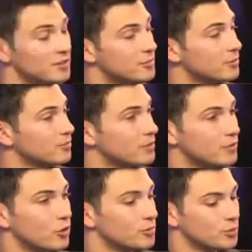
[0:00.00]
they've been
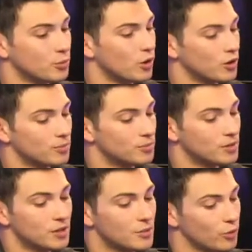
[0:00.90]
they've opened me with welcome
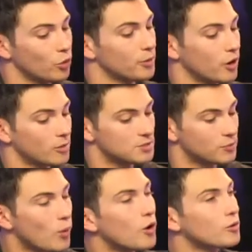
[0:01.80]
with open arms
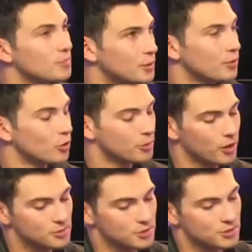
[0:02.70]
they've welcomed me with open
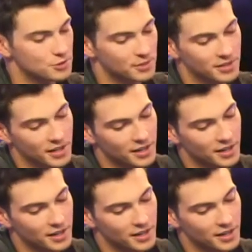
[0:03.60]
arms excuse yes. me and